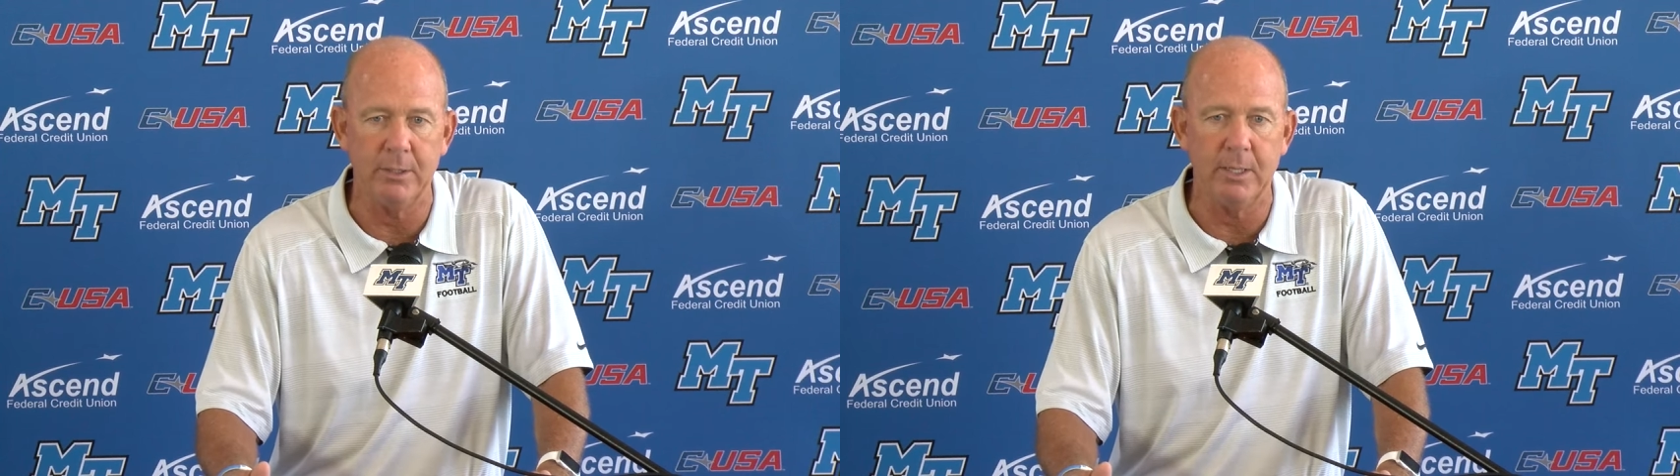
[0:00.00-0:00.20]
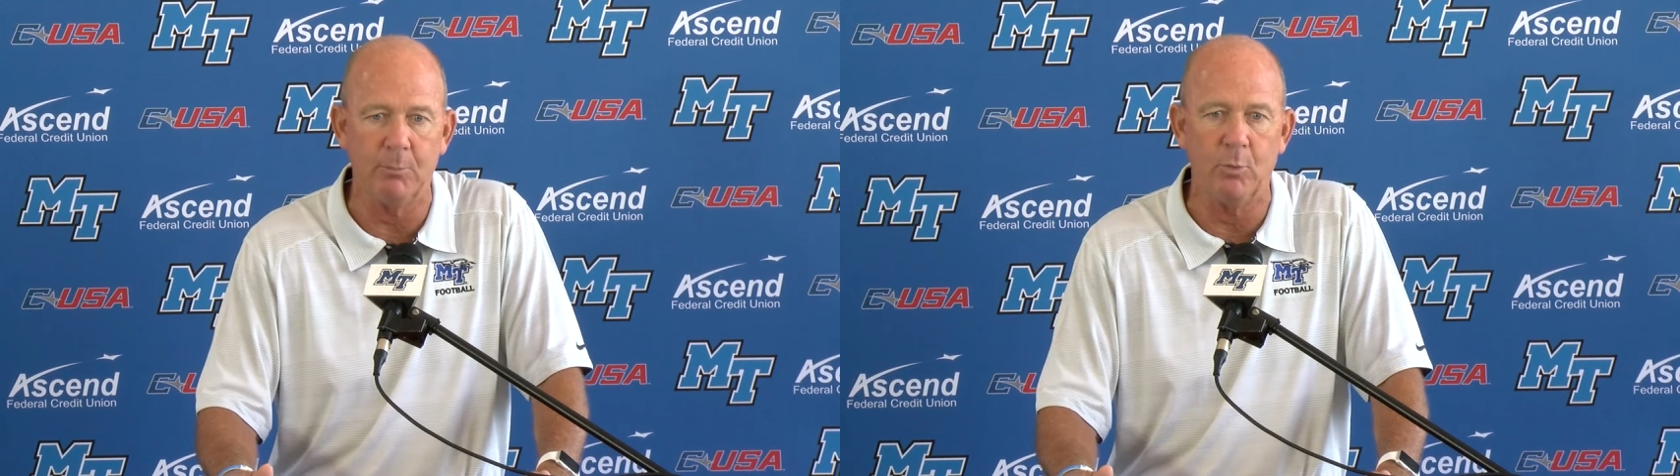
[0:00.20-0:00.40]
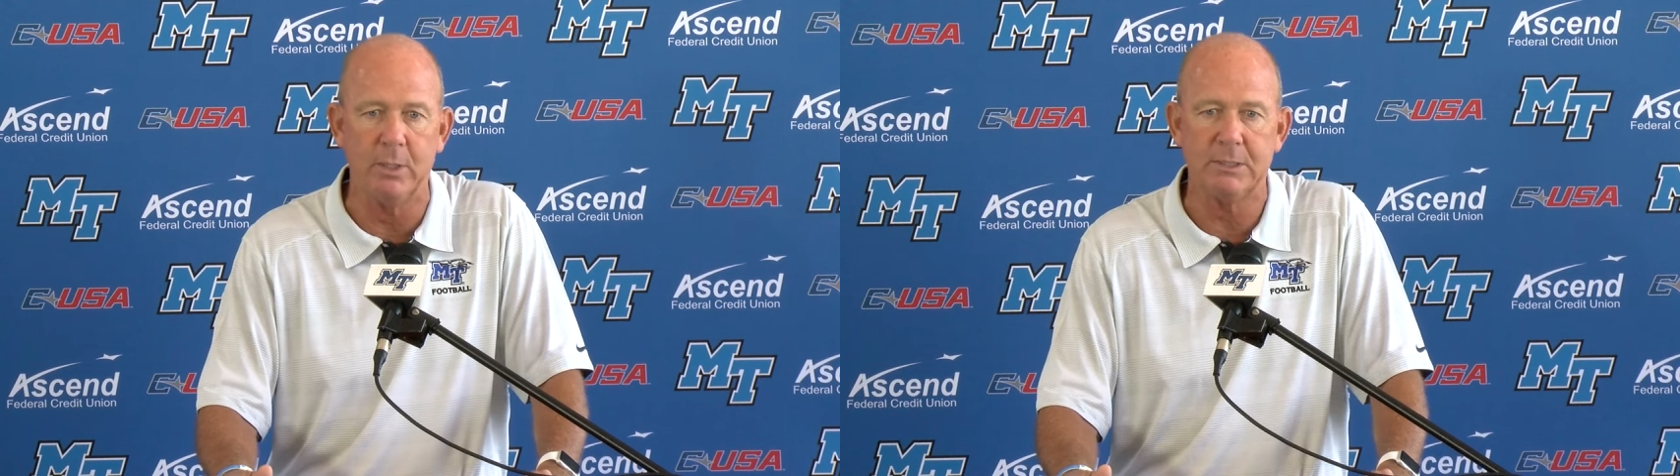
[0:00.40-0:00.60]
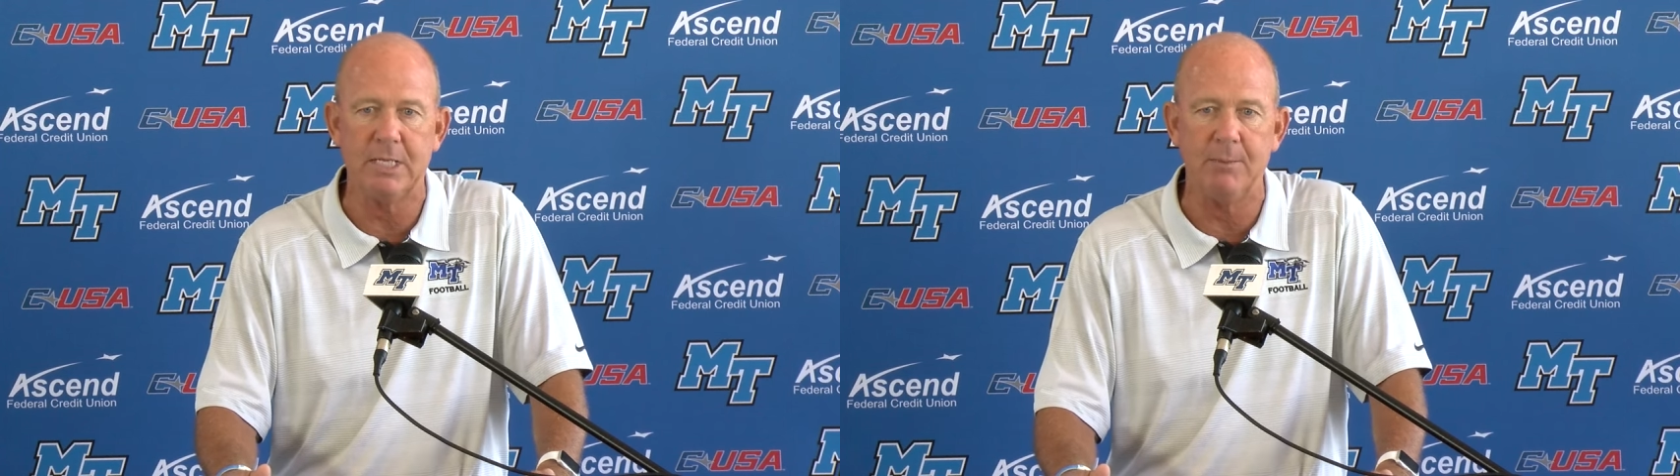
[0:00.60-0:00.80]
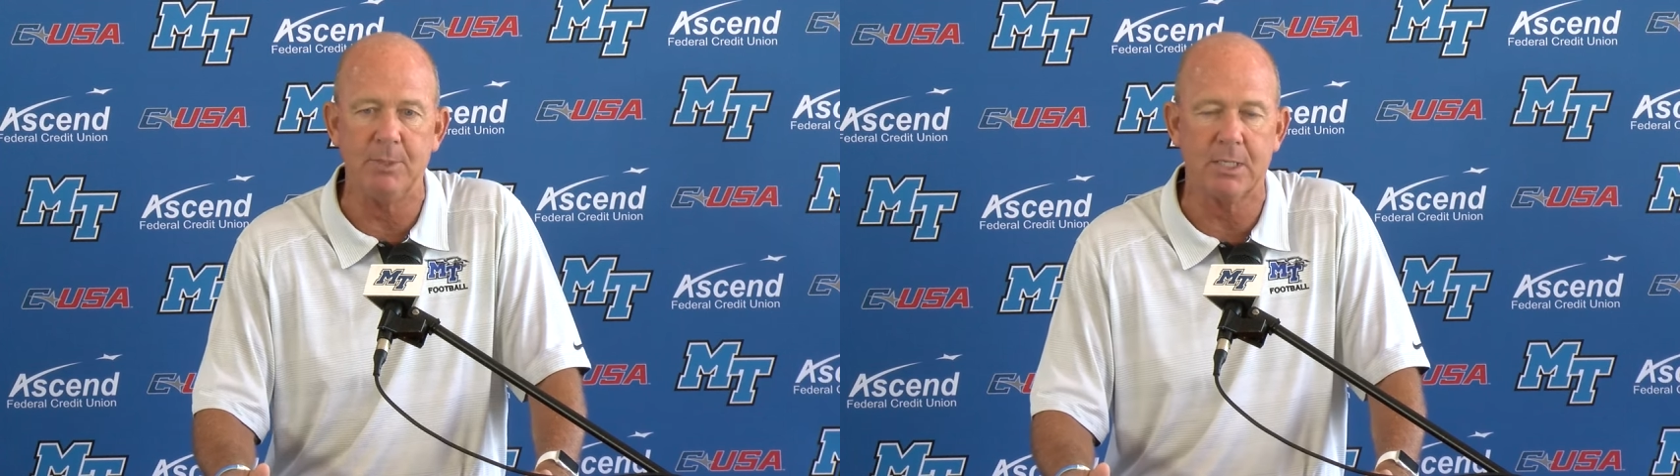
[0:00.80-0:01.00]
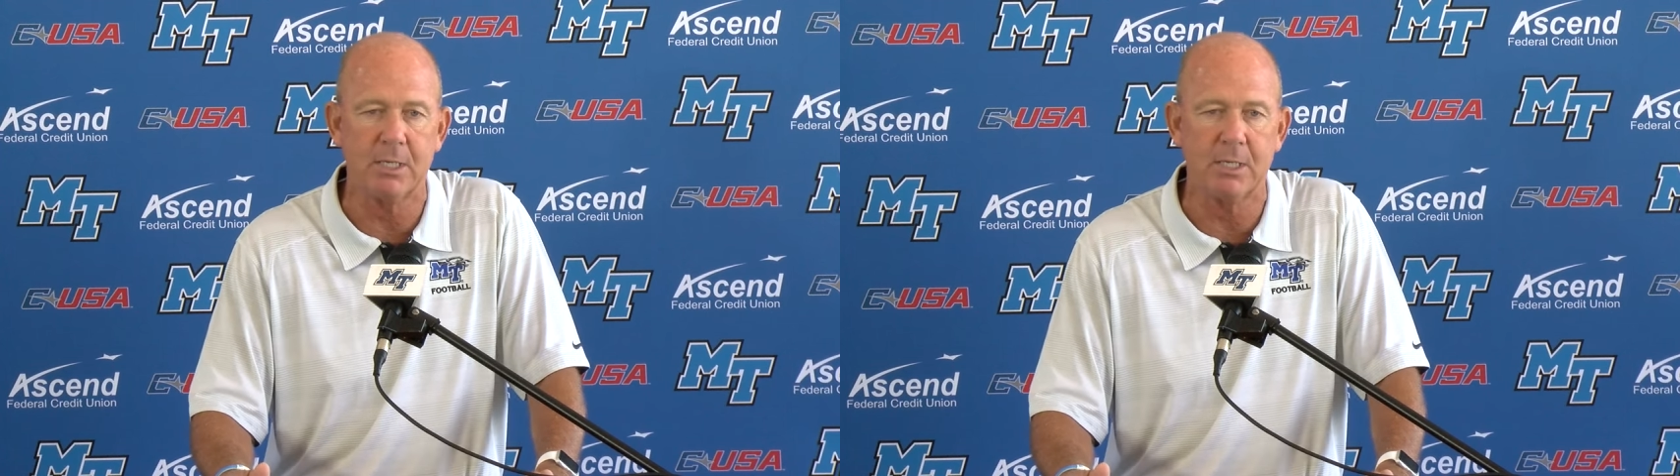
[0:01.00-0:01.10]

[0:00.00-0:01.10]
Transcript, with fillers: the number one team in the